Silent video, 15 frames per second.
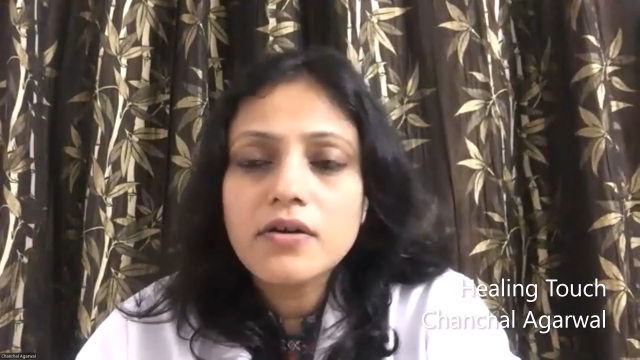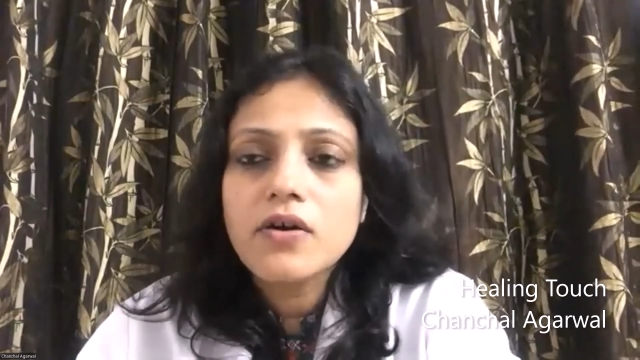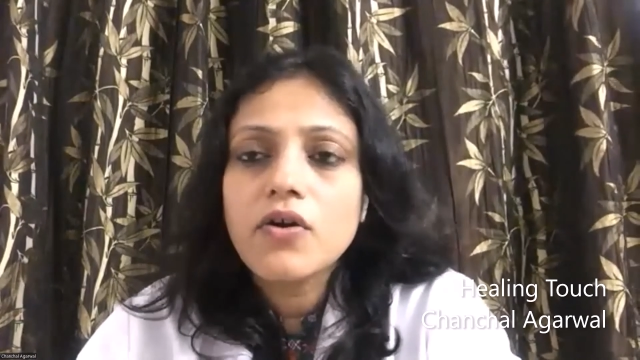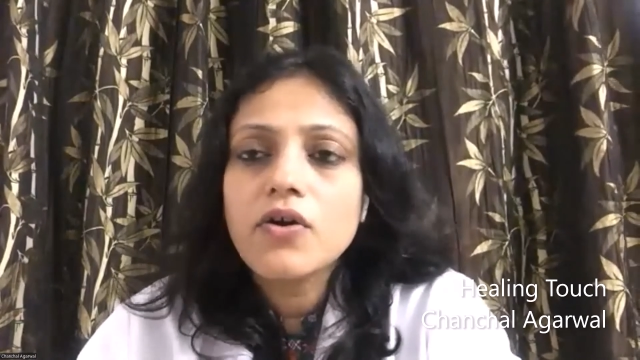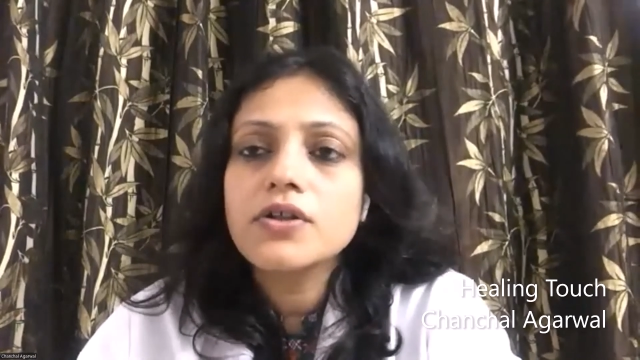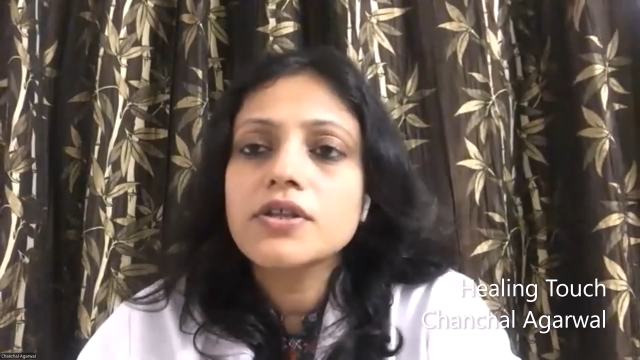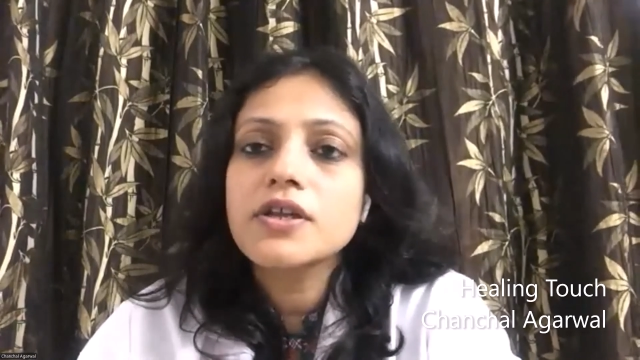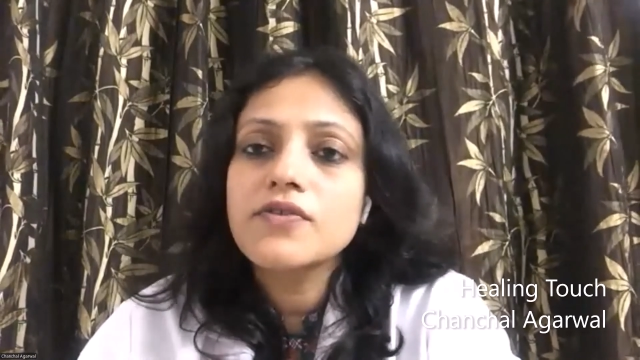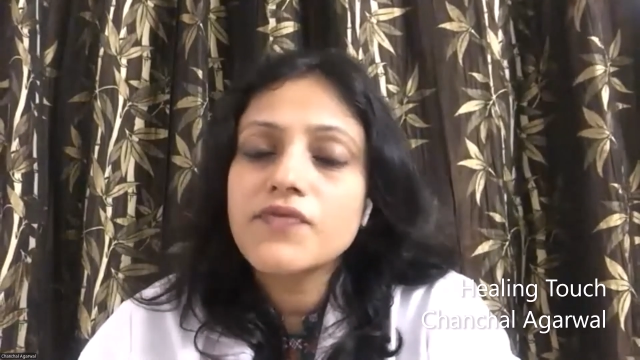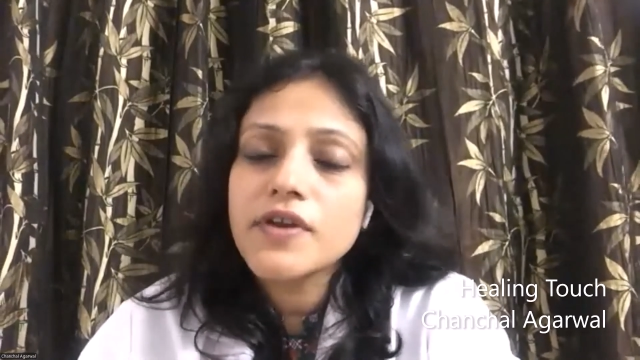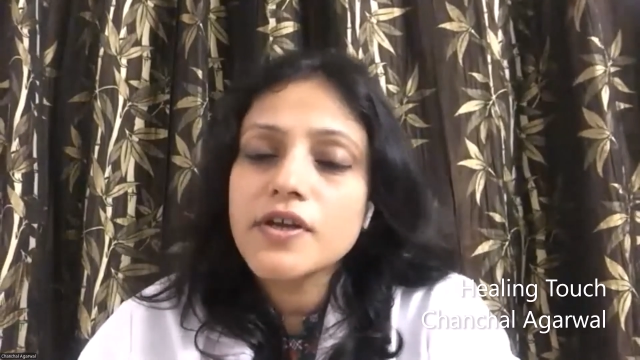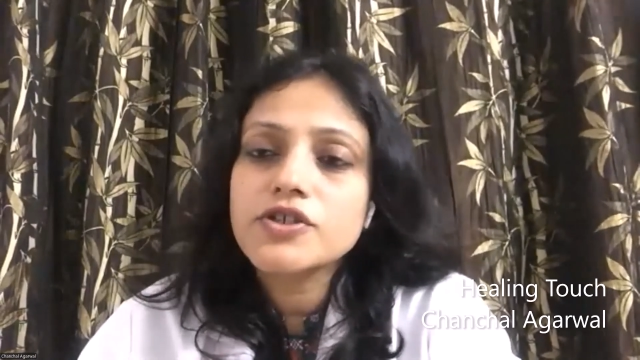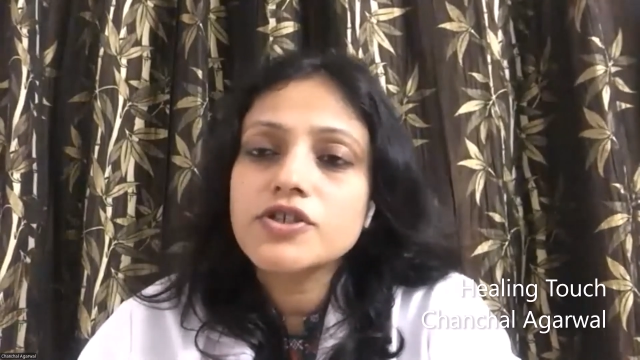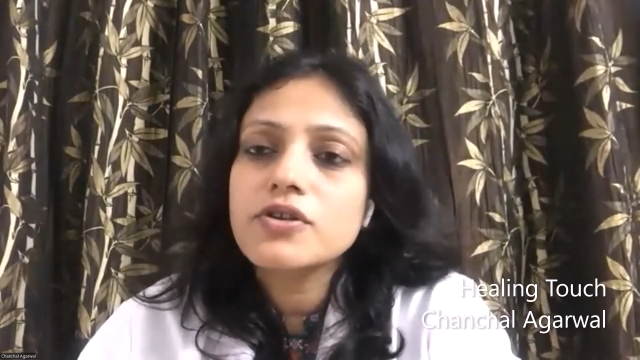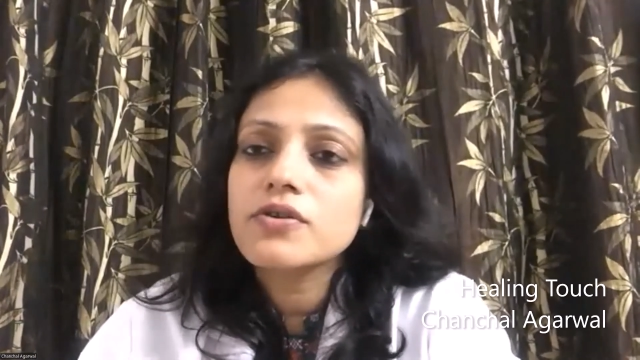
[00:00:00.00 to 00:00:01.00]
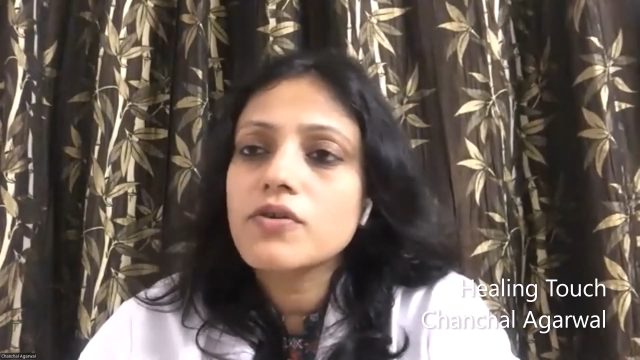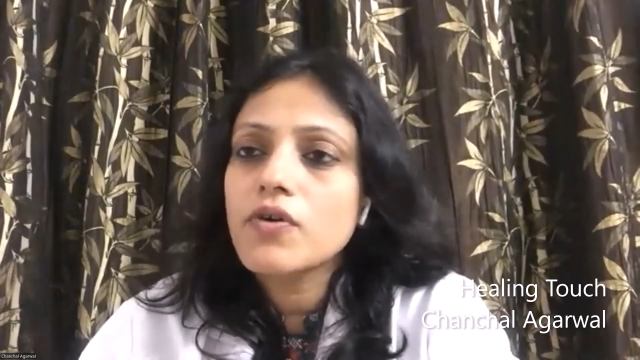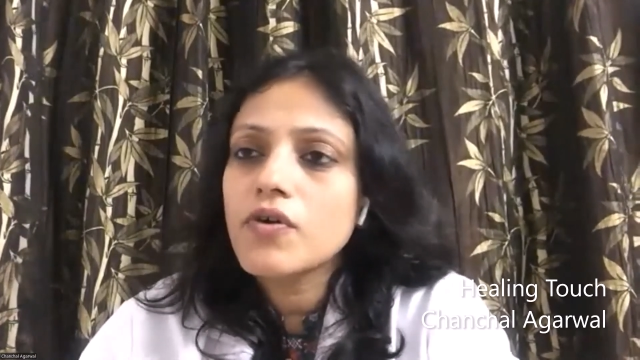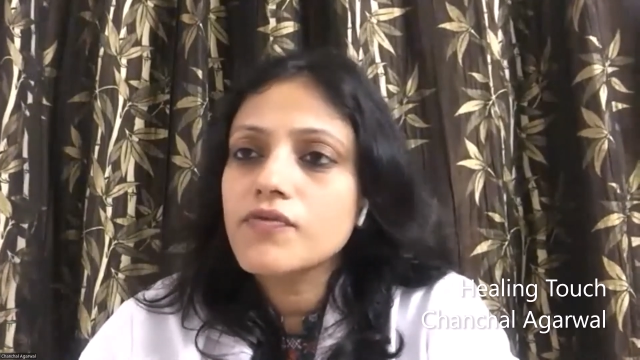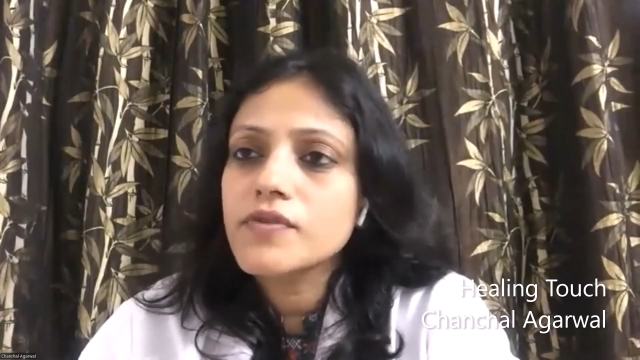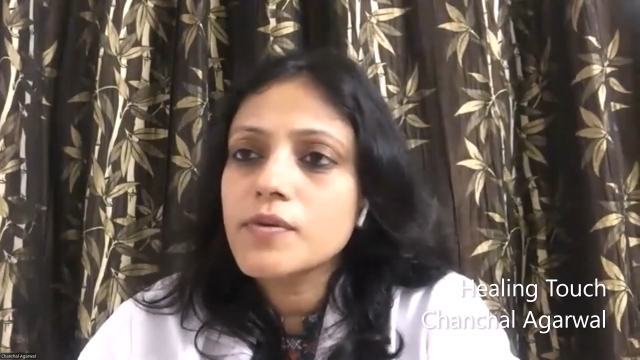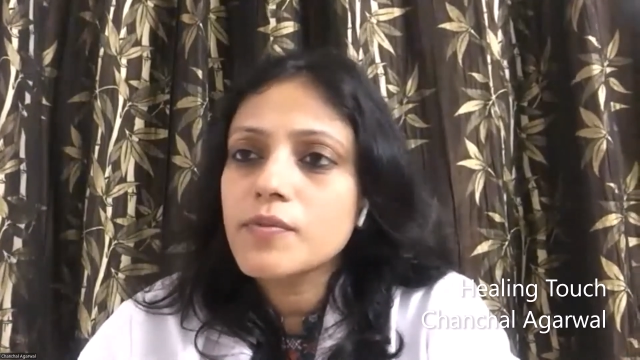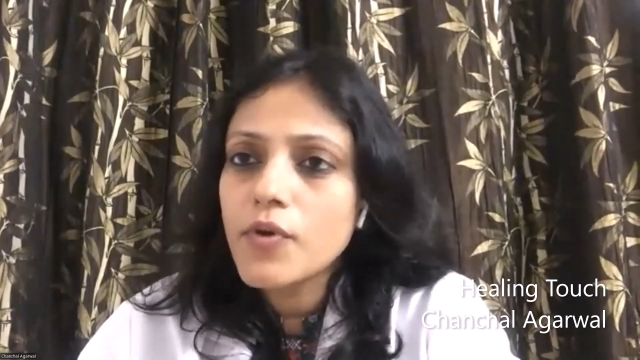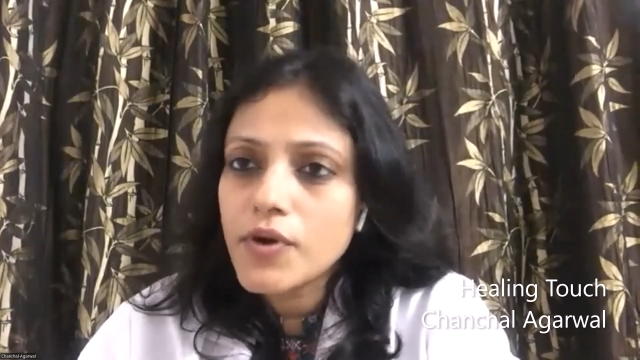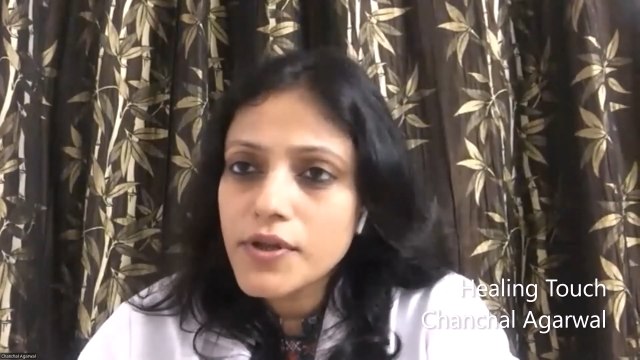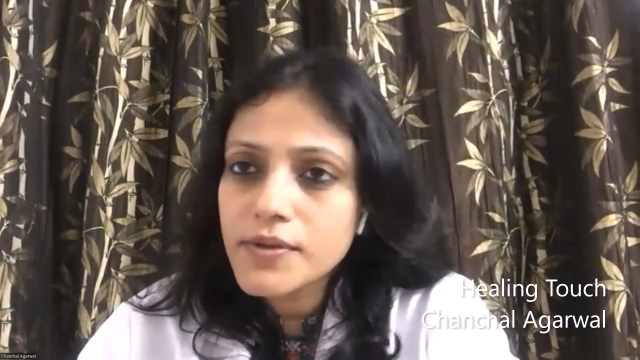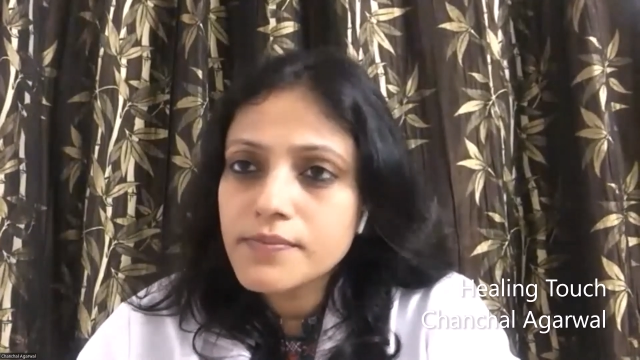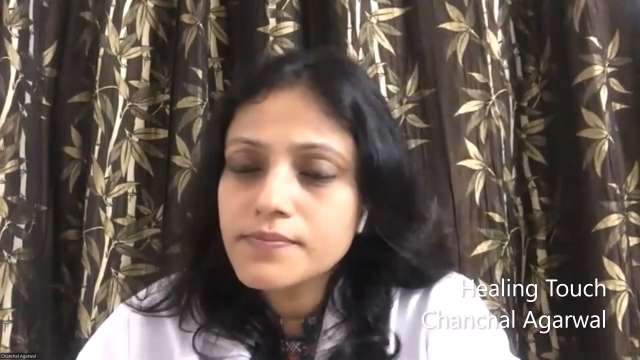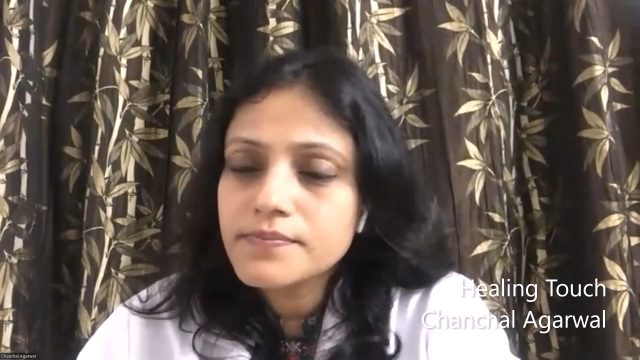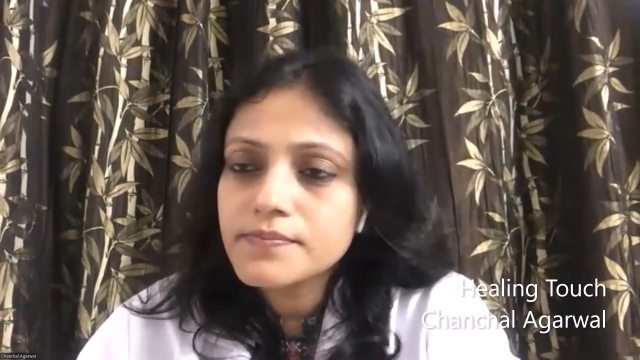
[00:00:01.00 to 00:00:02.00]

or the infection of the body.